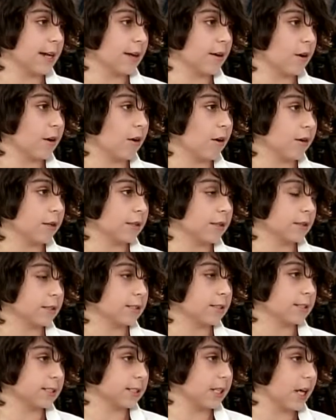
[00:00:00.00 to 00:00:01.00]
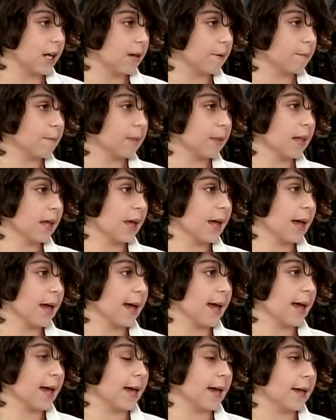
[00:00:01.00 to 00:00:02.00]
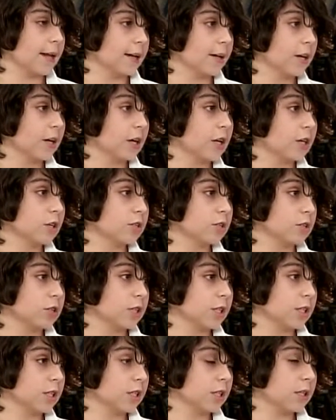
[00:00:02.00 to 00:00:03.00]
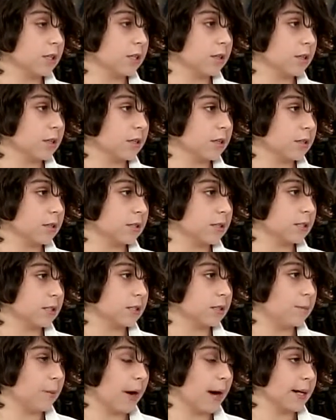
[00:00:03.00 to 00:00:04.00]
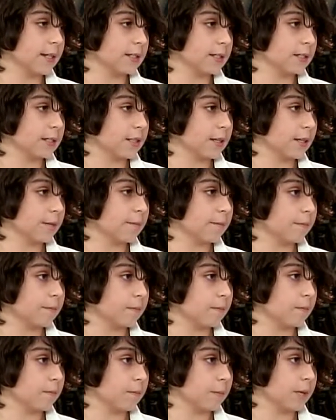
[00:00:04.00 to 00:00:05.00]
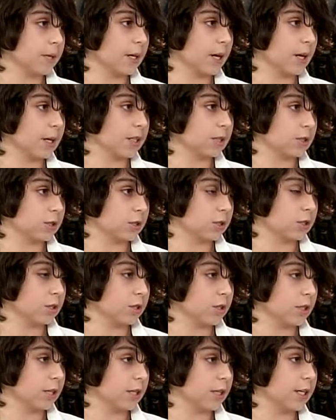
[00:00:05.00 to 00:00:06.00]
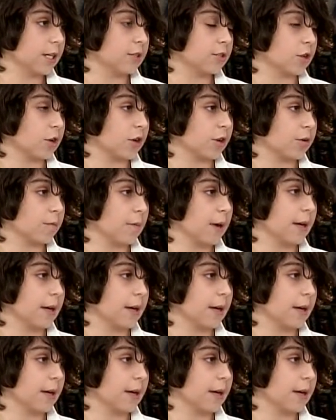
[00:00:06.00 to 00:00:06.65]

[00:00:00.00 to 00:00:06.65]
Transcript: at all. He looks the same, and she despises him because he turned